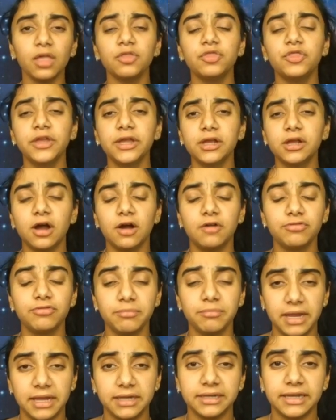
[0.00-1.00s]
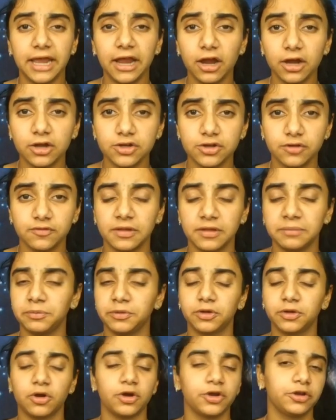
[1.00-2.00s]
Think of the main character of that
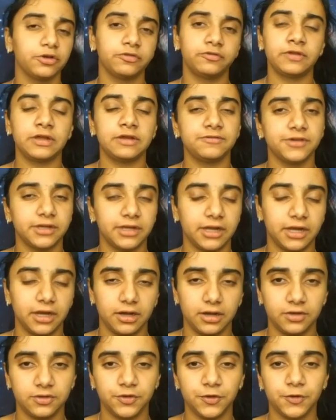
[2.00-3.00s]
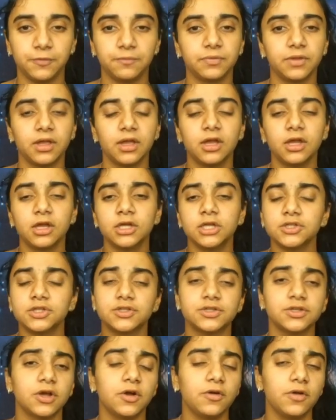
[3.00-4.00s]
book or your favorite character.
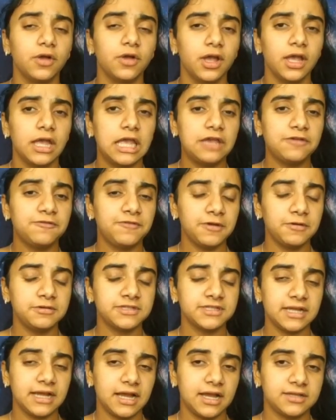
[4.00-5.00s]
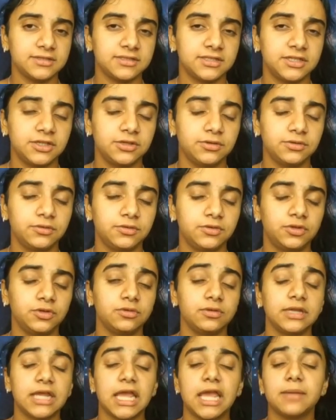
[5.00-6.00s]
So if I was to ask you to
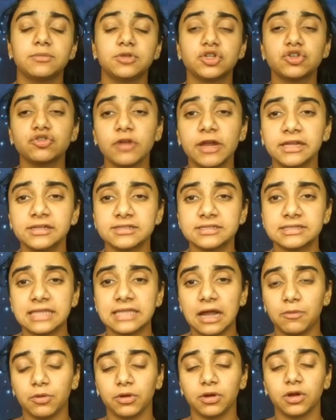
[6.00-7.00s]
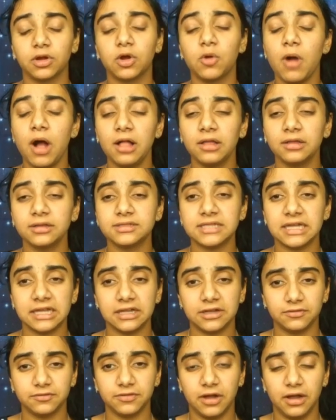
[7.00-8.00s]
name traits that were
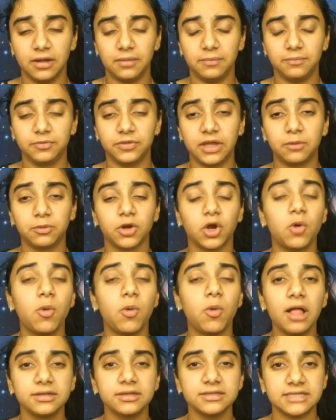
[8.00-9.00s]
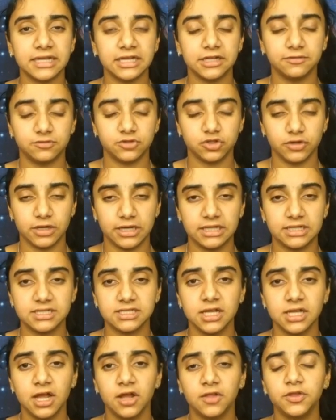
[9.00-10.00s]
qualitative
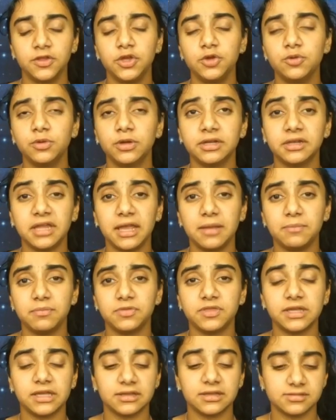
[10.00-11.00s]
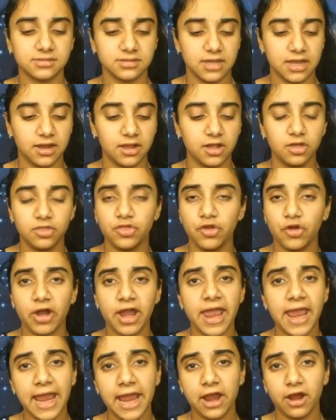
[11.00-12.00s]
traits, you would name things like their
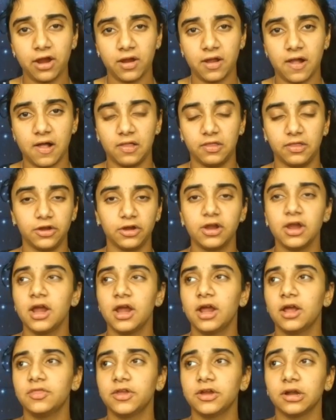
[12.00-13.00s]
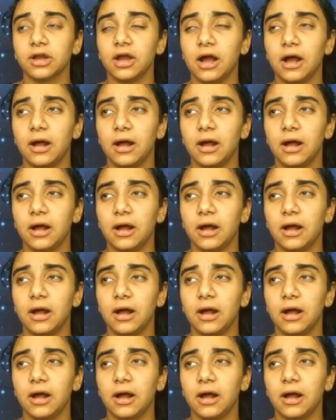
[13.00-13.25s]
hair color, the